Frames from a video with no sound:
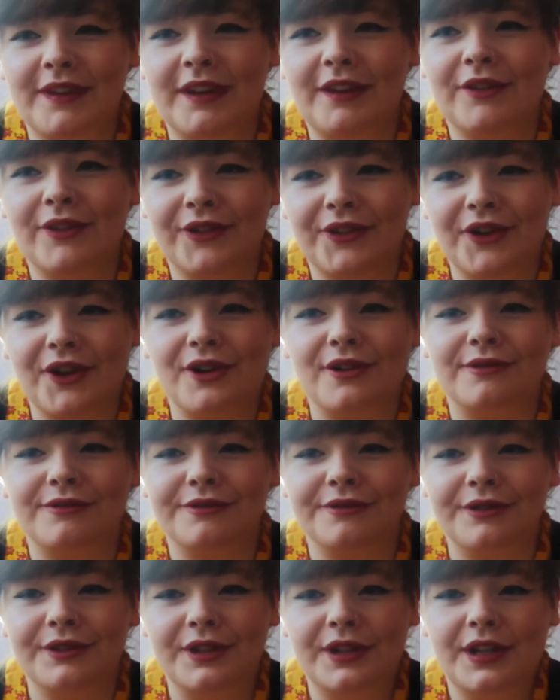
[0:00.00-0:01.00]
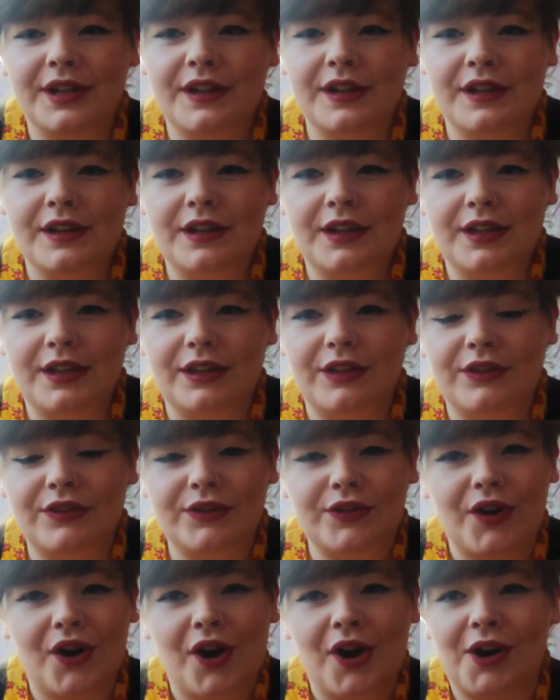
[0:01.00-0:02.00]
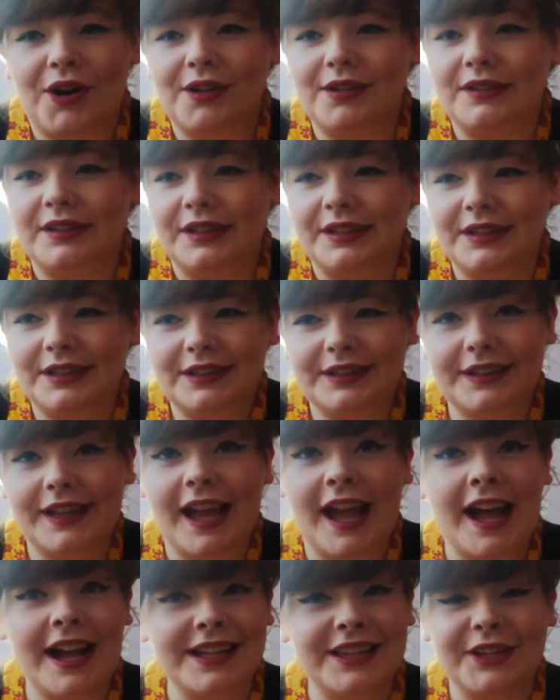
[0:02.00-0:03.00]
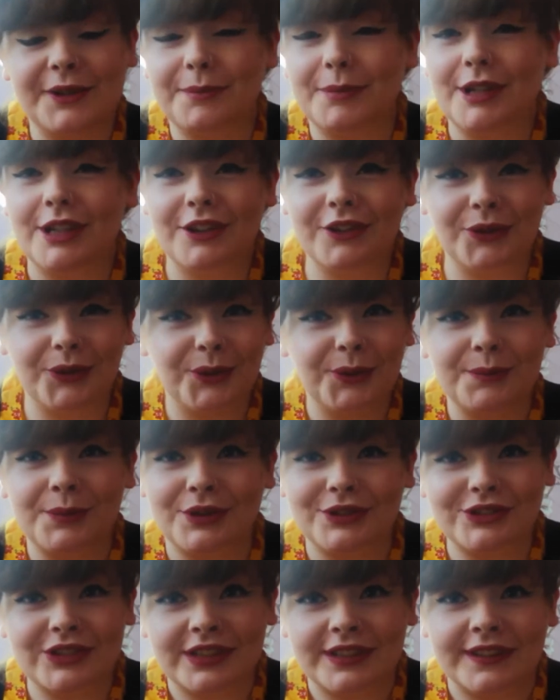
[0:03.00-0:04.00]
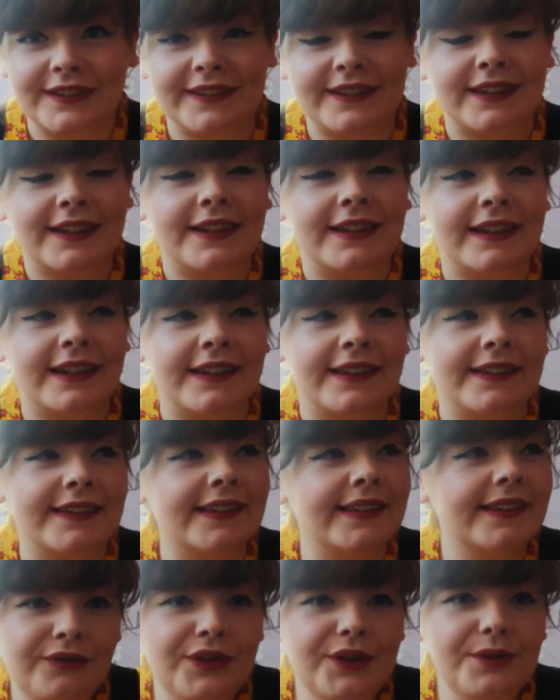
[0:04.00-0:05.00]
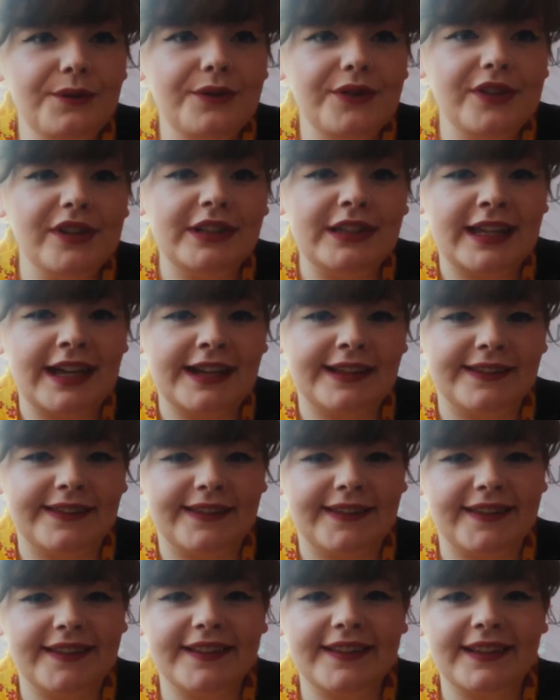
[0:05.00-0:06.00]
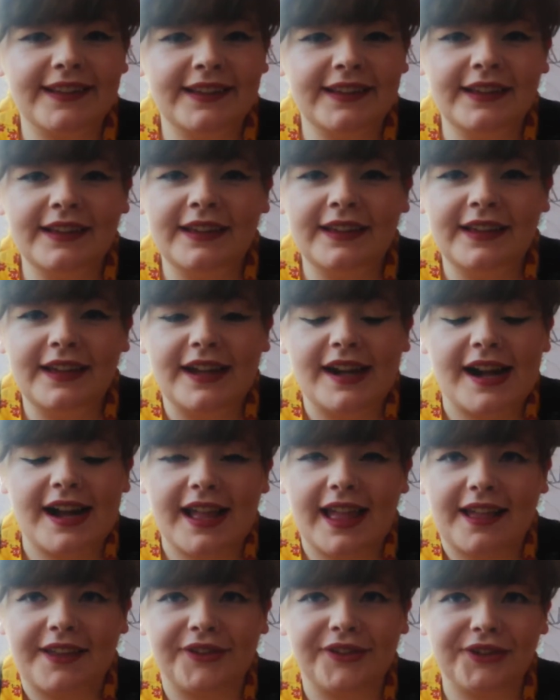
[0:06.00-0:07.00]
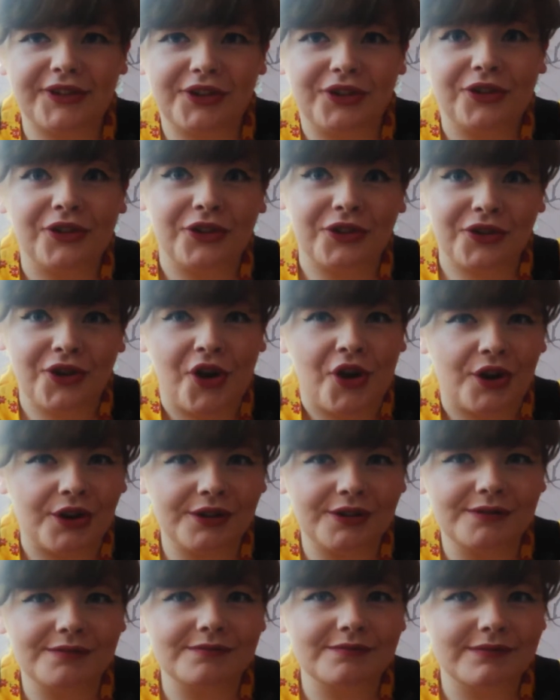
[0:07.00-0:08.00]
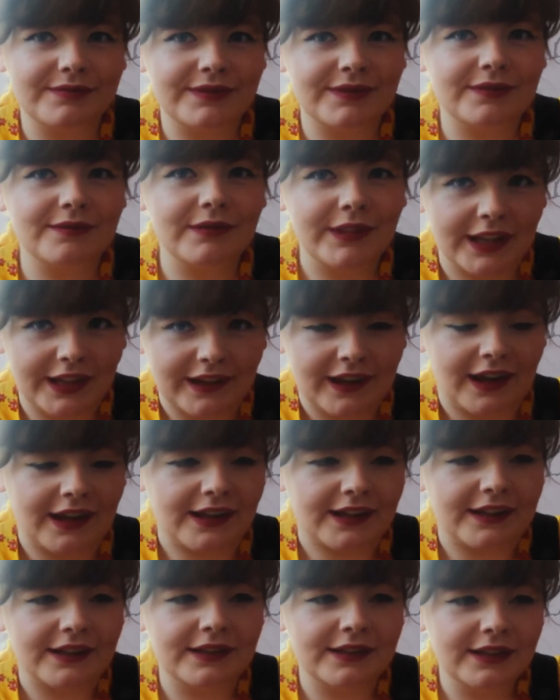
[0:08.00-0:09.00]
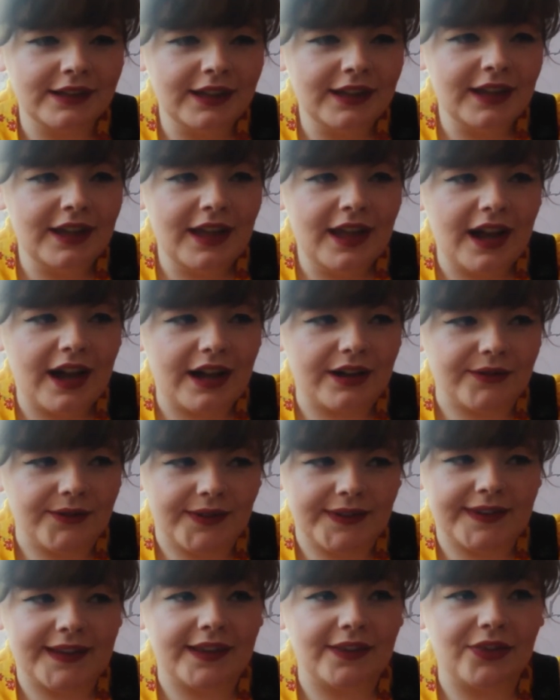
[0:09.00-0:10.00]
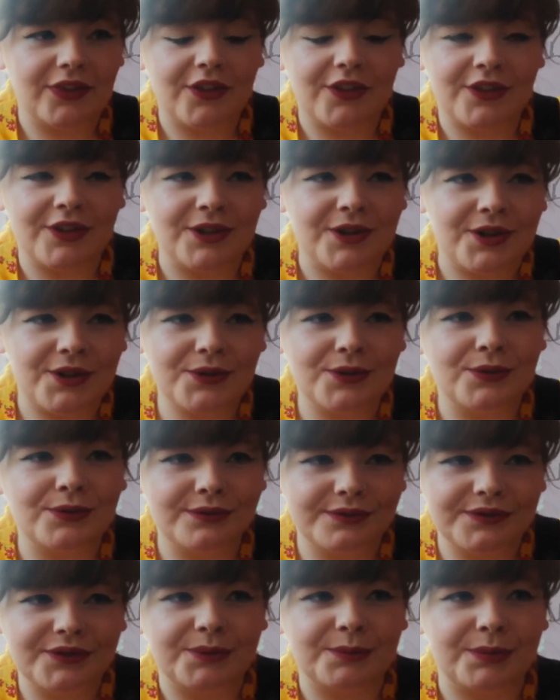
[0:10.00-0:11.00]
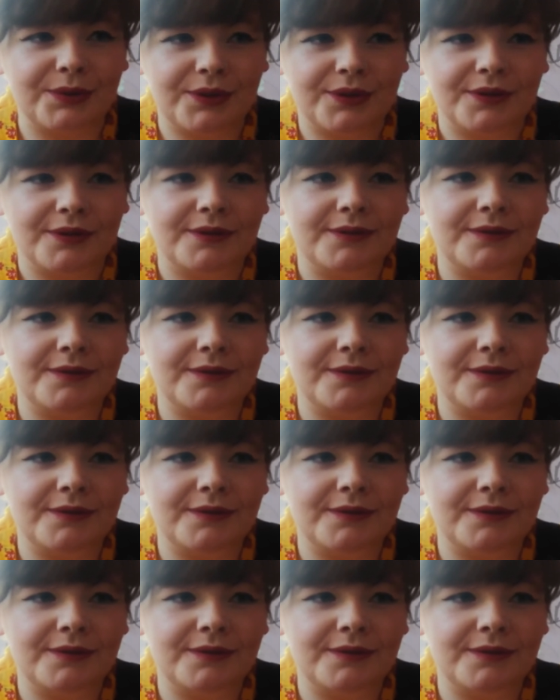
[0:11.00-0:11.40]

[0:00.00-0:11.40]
I've sort of thought arguably too much into is a few of the lads I asked to talk today have said that they're not comfortable,